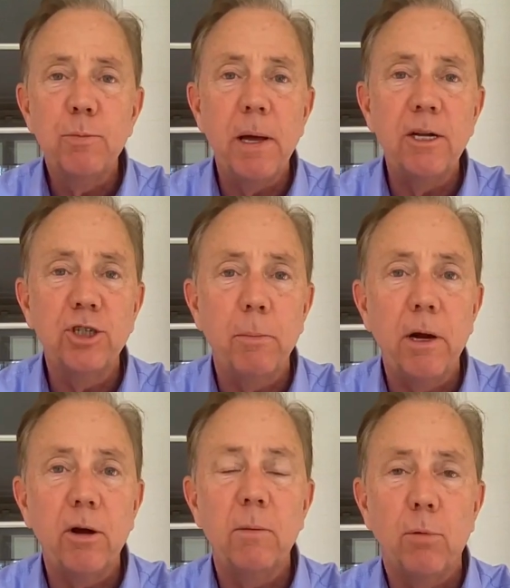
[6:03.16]
Spanish
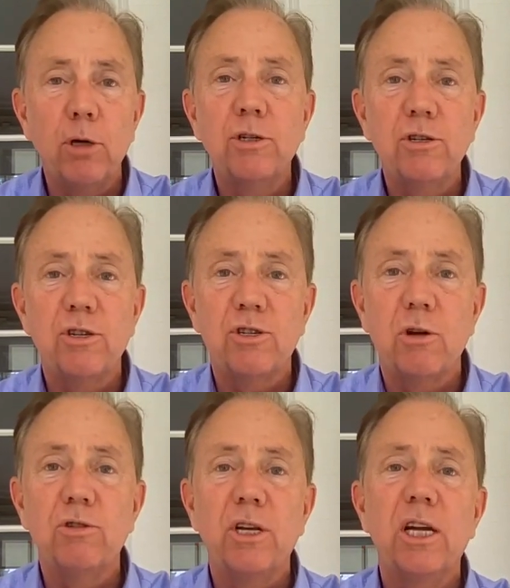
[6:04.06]
American Merchants
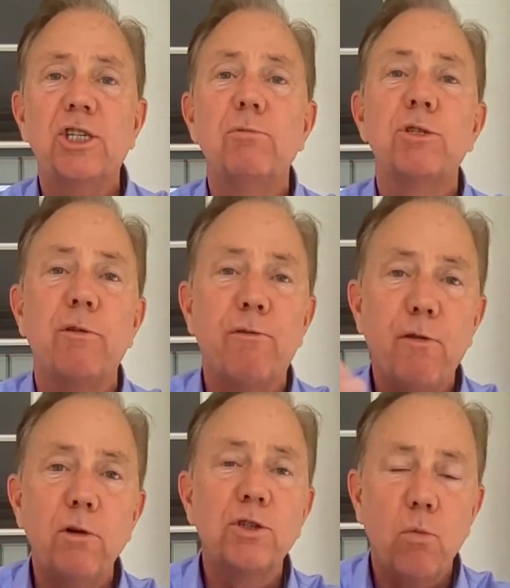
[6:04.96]
Association was the
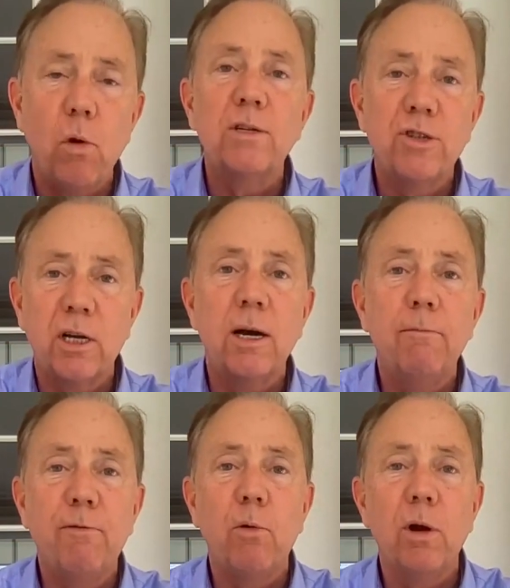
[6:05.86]
first ones to
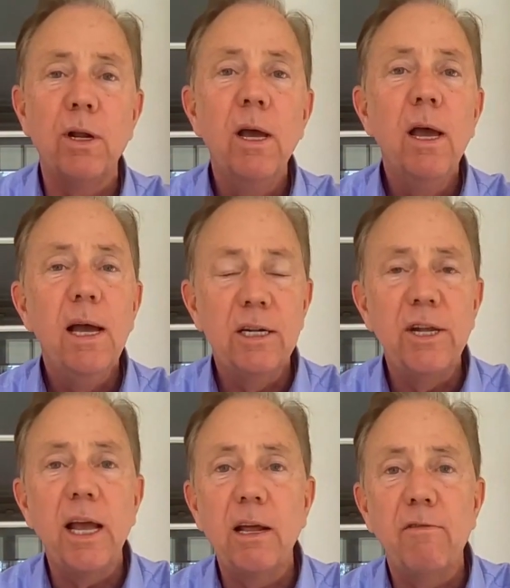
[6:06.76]
come forward and
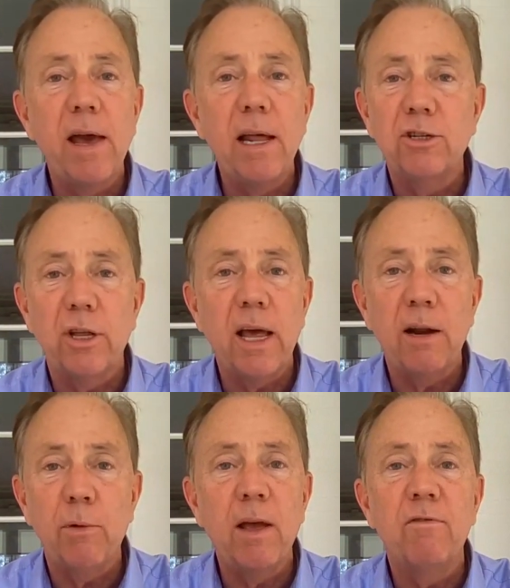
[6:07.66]
take advantage of
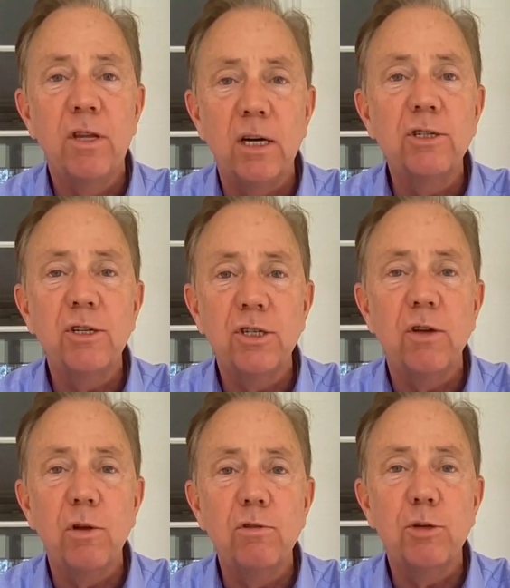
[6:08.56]
that. We have dozens
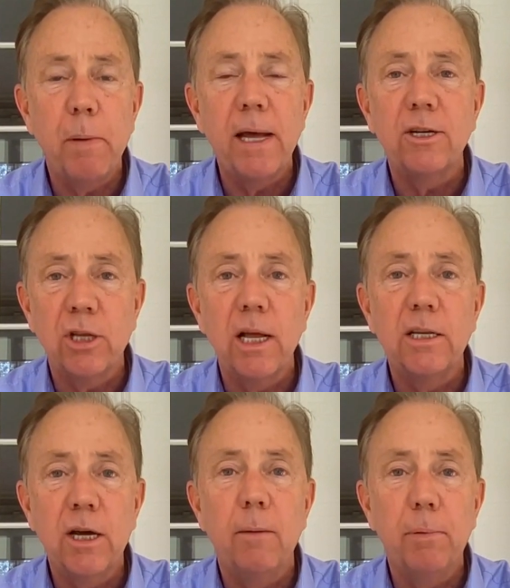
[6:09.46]
of new Spanish
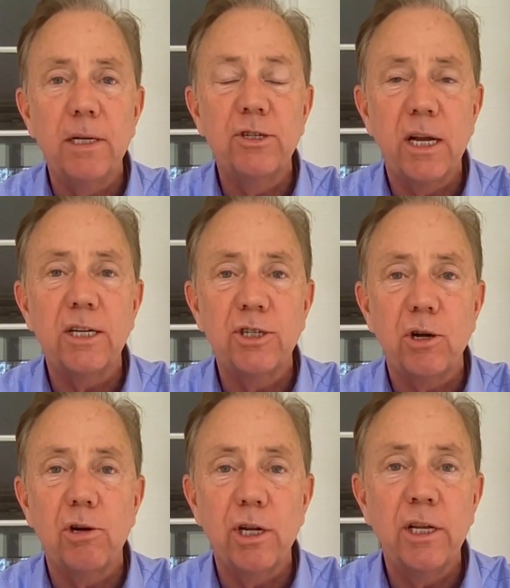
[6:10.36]
led companies getting
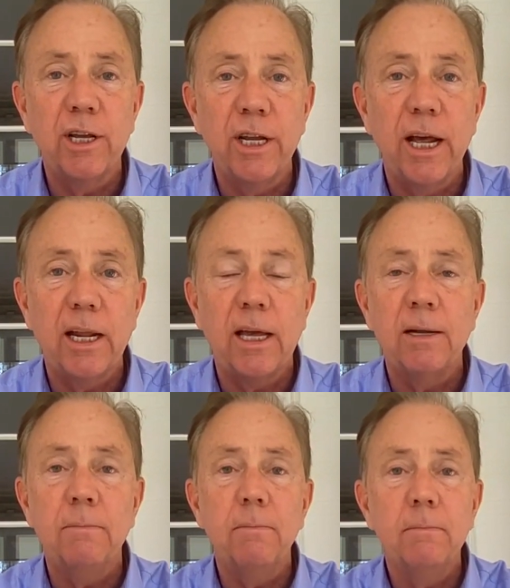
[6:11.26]
started in Connecticut.